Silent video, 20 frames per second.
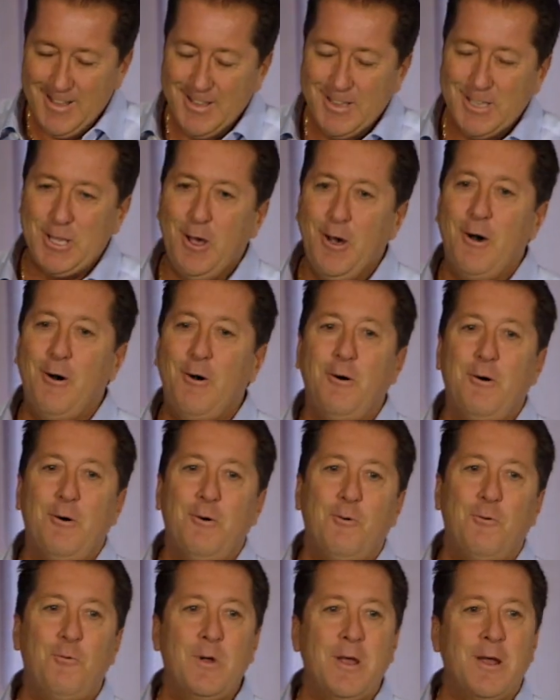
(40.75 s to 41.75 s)
So
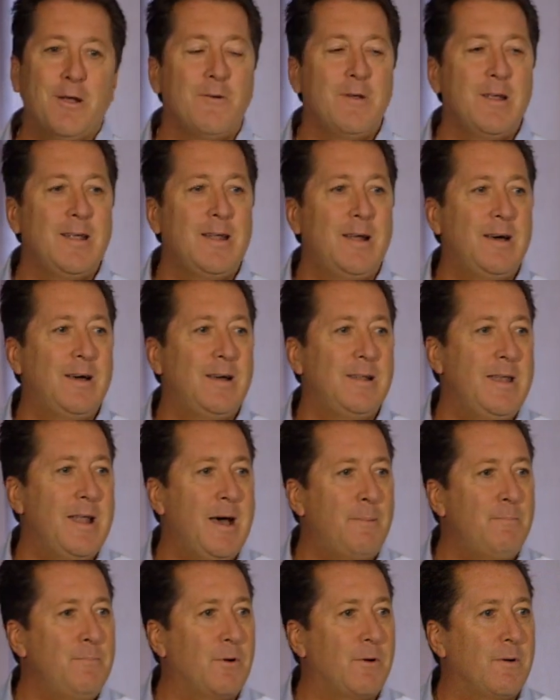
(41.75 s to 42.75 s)
we're in a
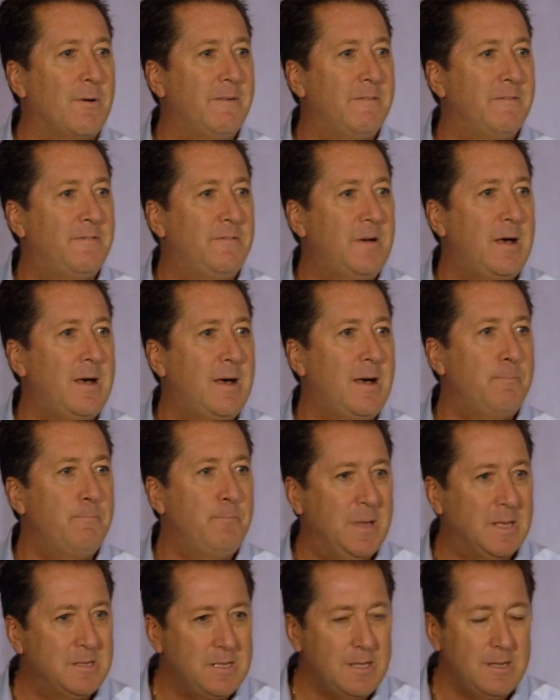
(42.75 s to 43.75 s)
number
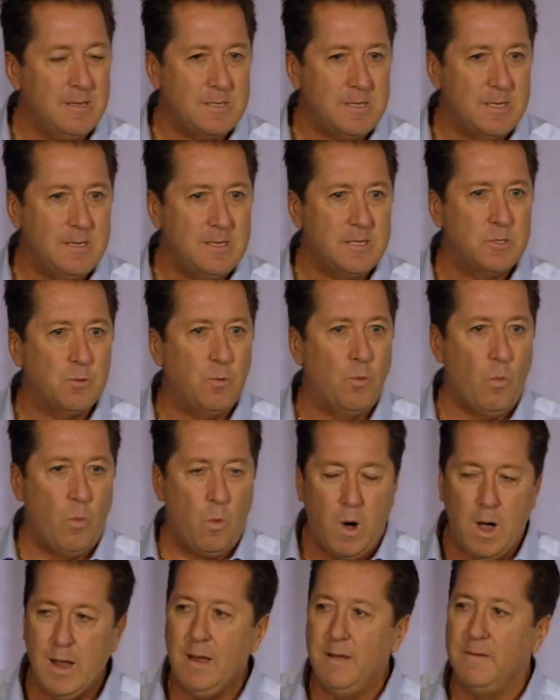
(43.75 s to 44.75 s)
of businesses.
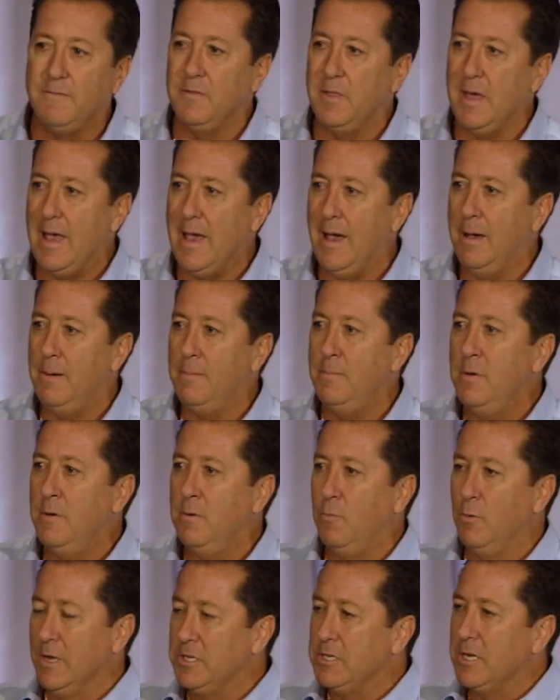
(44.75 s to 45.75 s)
One of them,
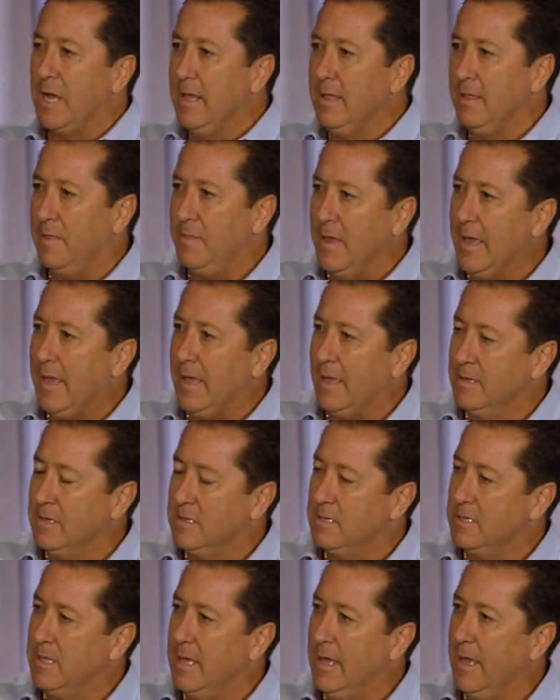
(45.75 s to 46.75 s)
which I think
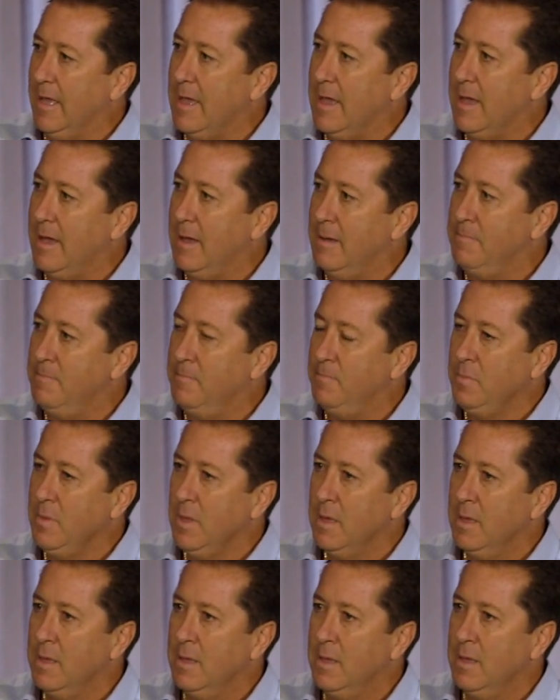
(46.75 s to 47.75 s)
is the
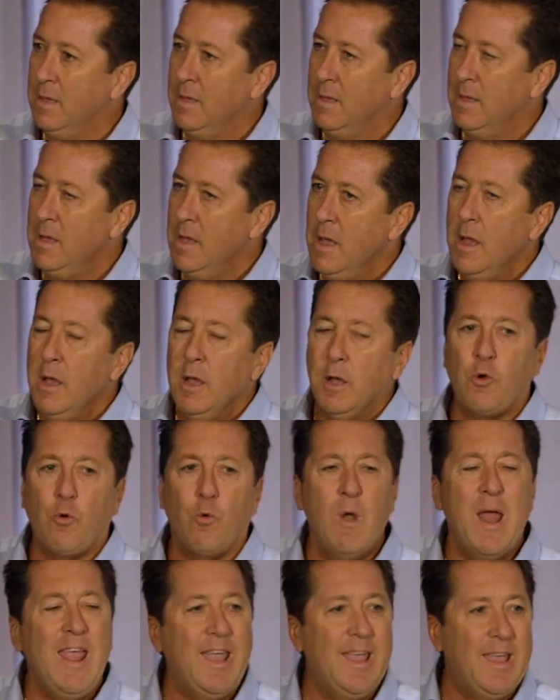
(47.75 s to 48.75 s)

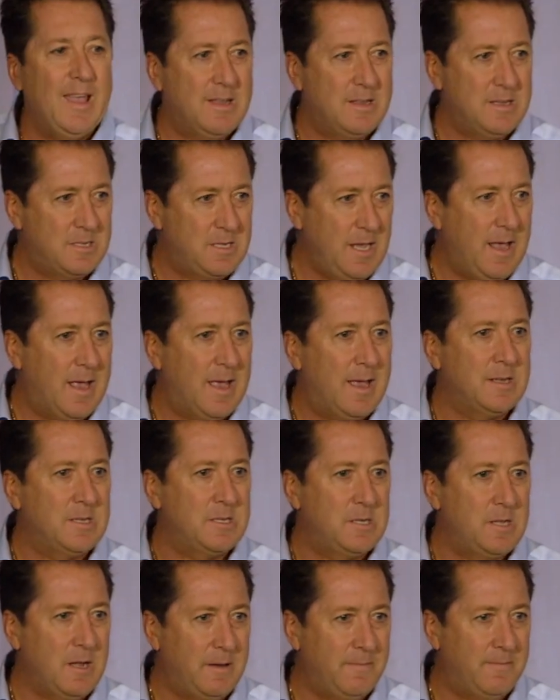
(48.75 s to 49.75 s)

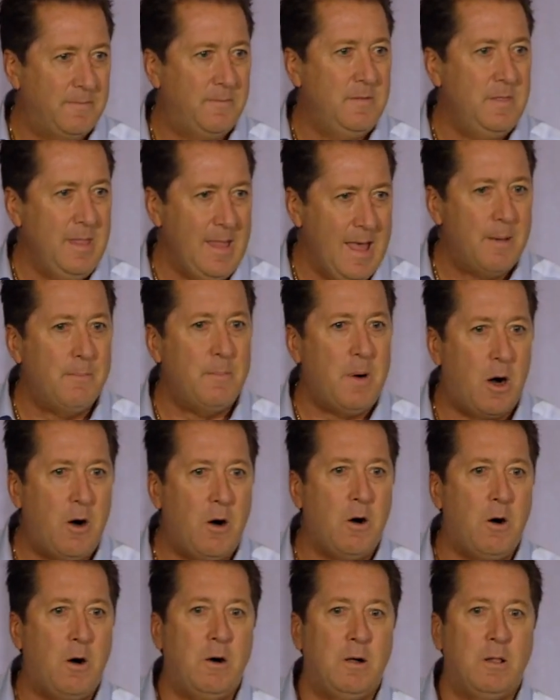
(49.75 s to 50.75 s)
craziest of them
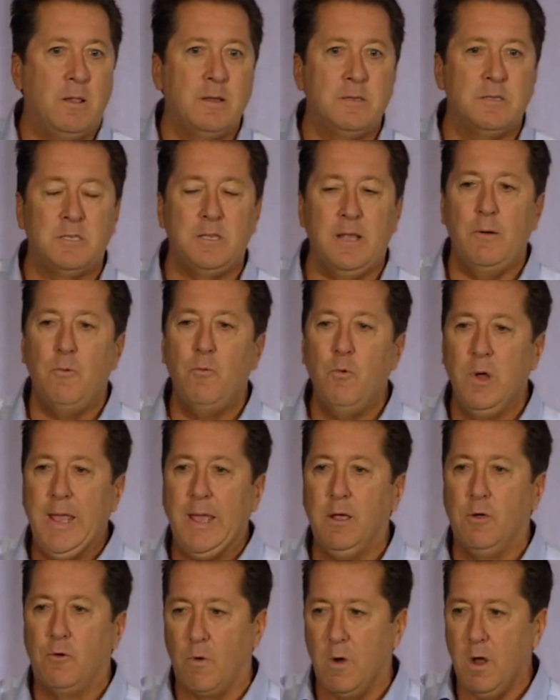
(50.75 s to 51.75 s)
all, is that
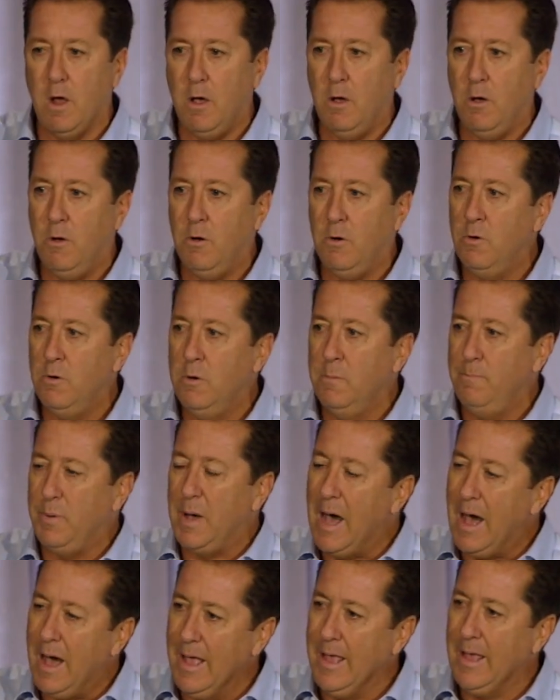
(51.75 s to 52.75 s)
we grow
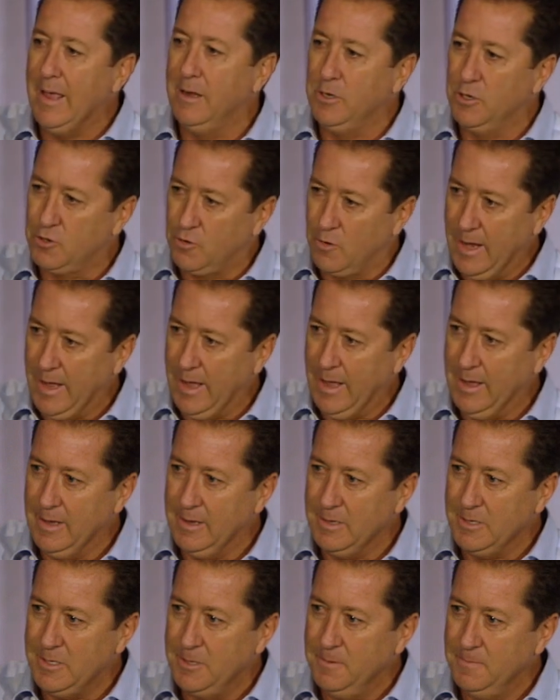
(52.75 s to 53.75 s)
pine
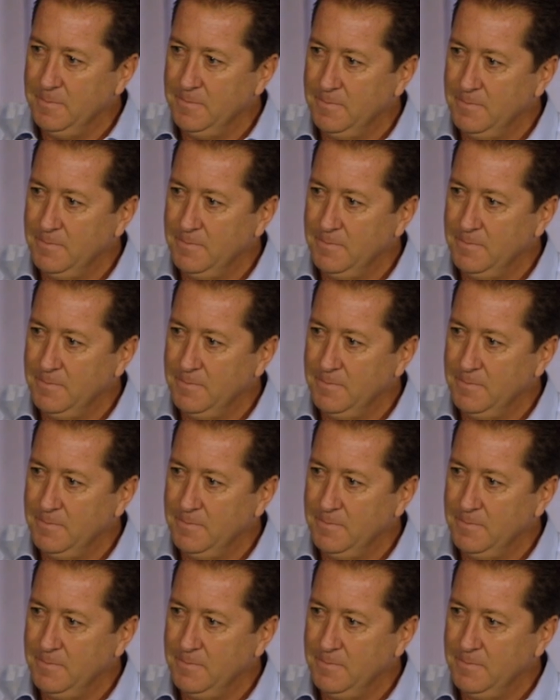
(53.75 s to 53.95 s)
trees.